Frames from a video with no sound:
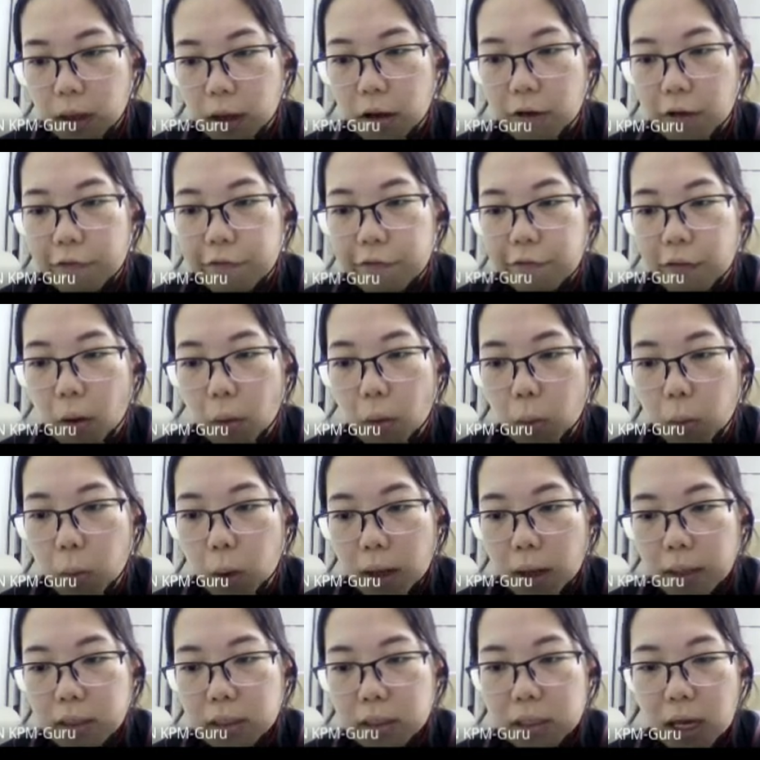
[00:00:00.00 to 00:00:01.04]
for
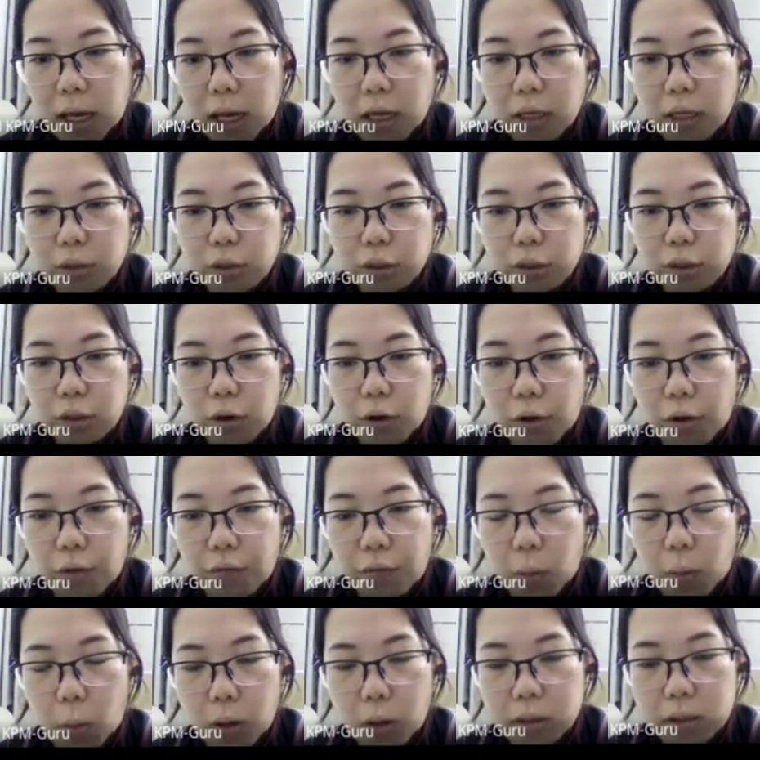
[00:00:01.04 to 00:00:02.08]
1 kg of
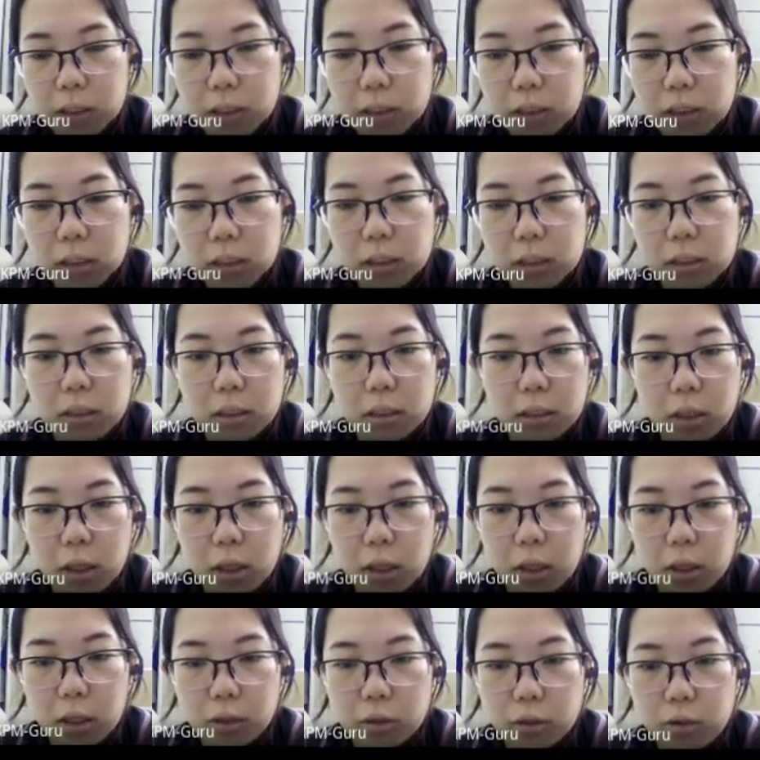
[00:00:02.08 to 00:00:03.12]
water
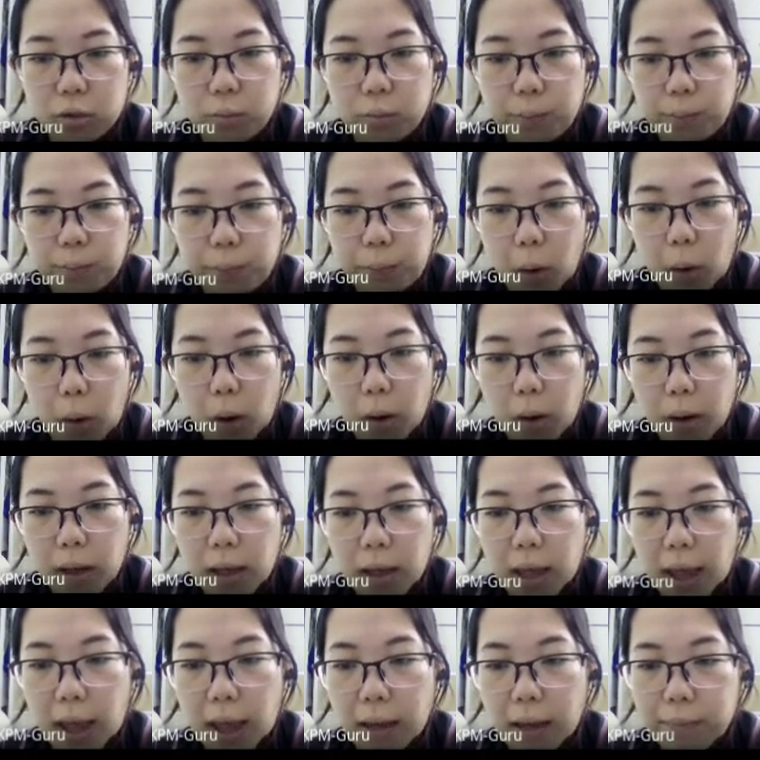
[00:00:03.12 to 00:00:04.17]
to
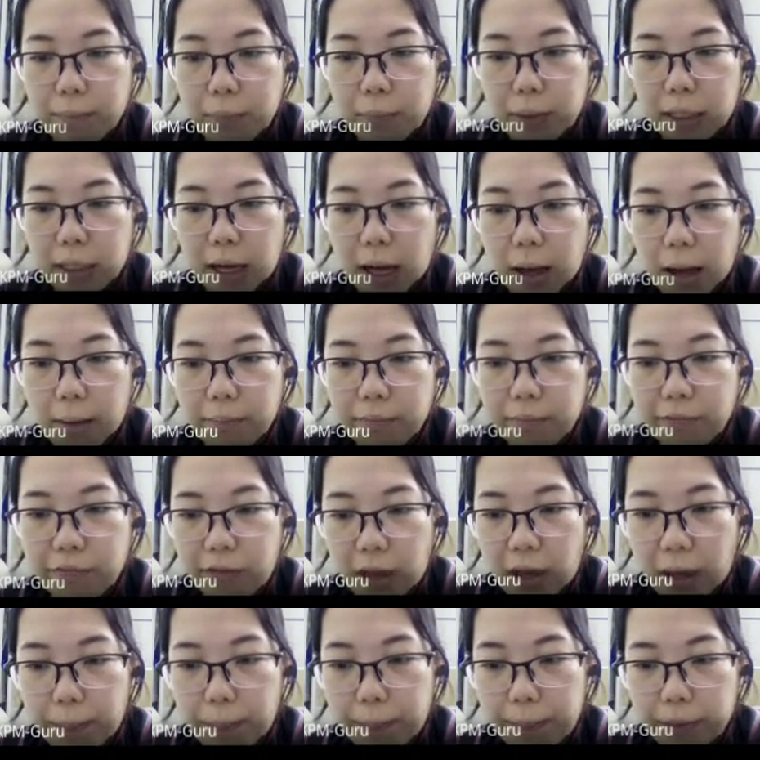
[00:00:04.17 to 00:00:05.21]
boil and become
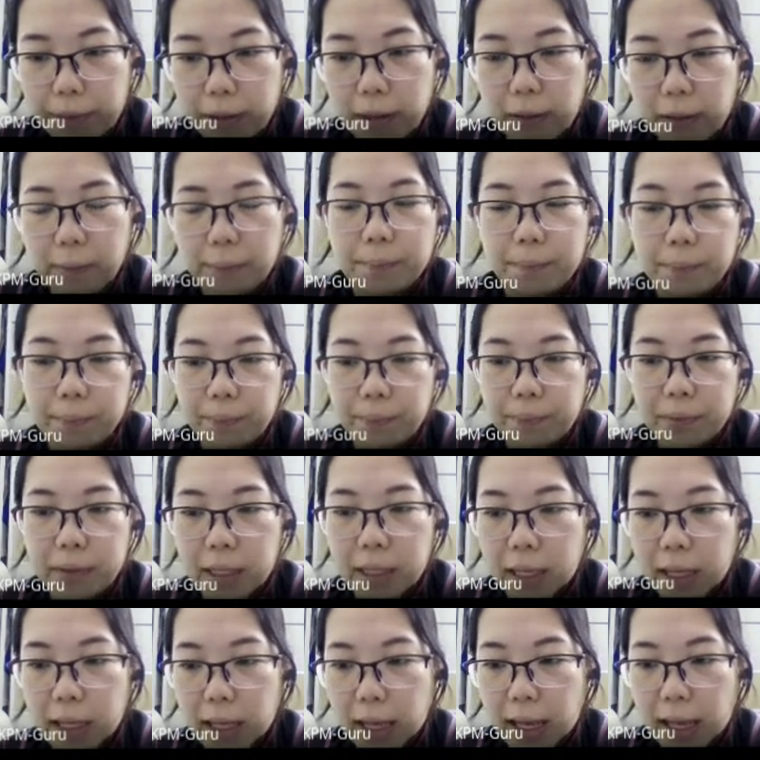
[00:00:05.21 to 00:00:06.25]
vapor
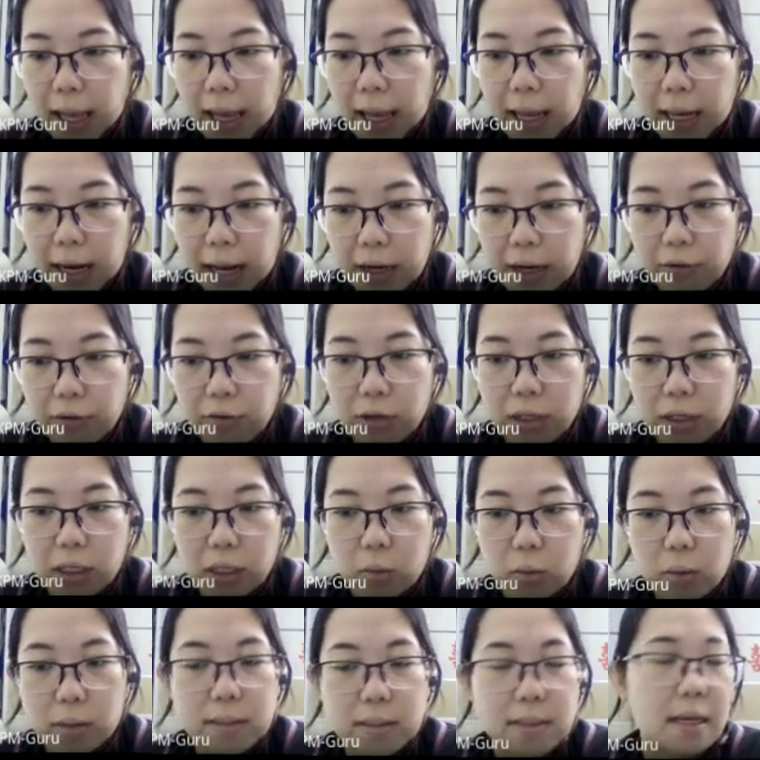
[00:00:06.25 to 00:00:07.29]
at 100
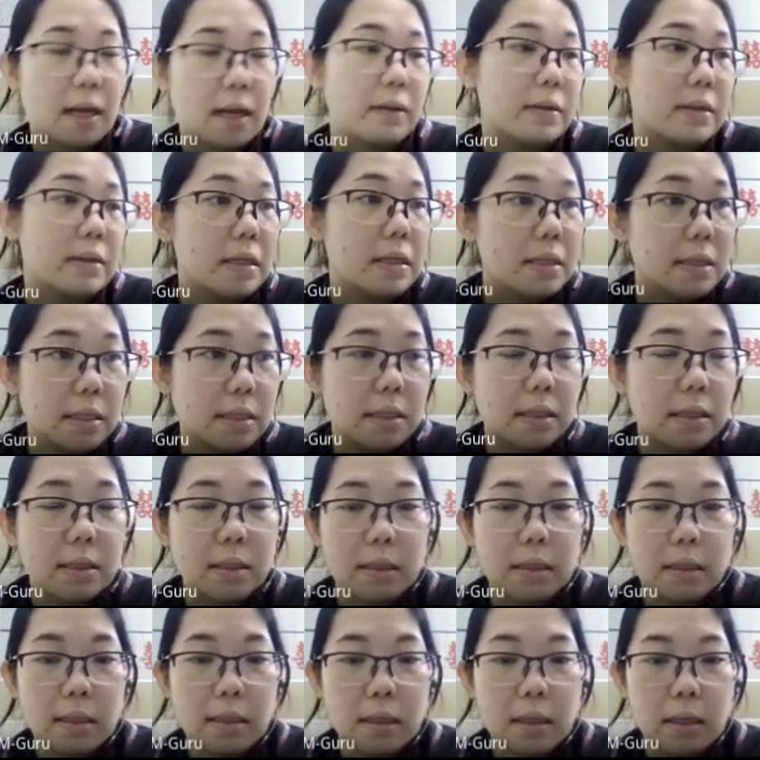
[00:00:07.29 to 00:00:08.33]
degrees Celsius.
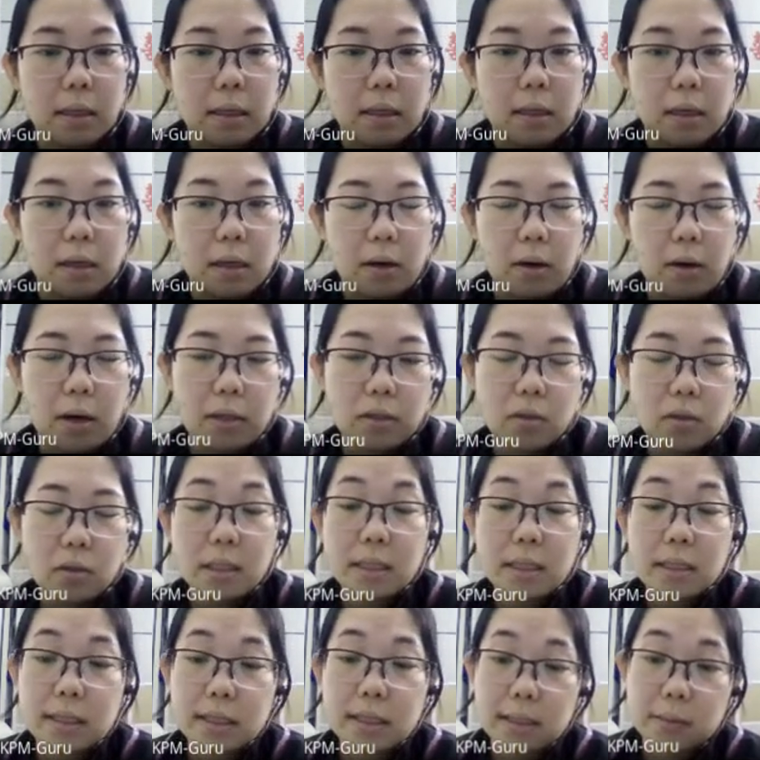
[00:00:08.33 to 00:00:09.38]
All right, so
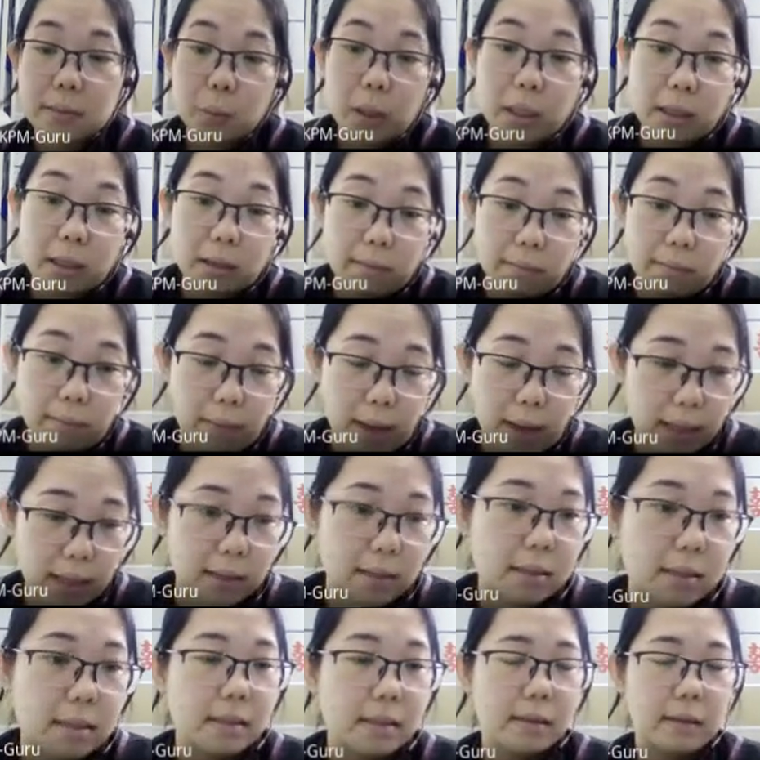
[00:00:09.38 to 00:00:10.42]
this is what it meant.